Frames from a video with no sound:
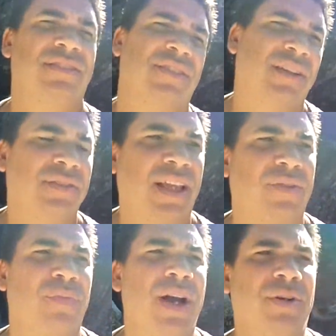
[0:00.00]
So I'm like,
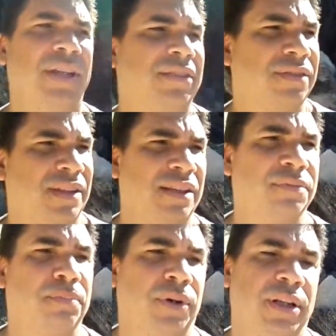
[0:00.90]
wow, that's
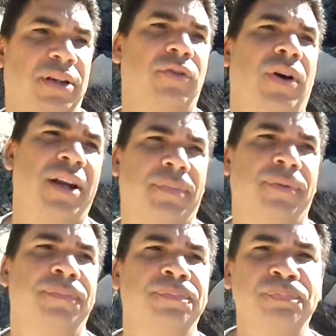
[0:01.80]
pretty incredible.
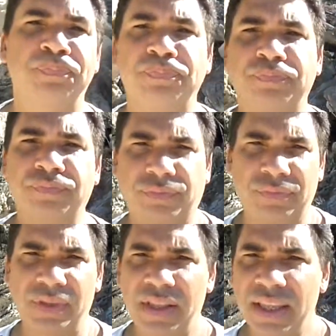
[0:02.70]

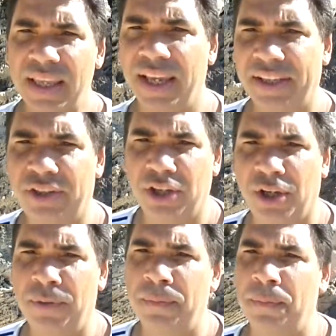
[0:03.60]
And
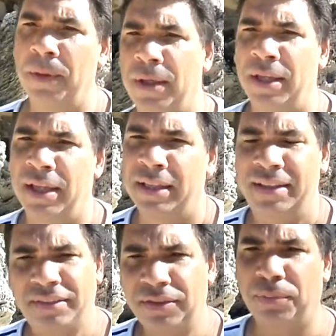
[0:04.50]

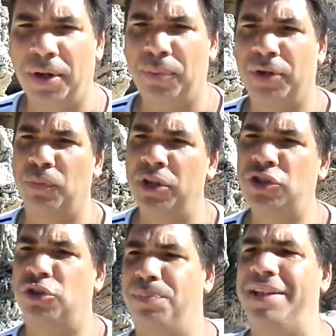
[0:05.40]
this is where we
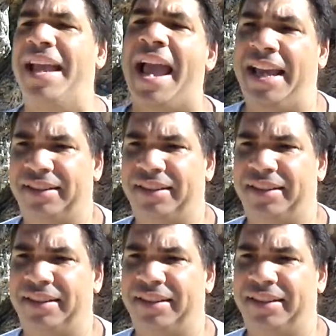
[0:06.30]
should be at.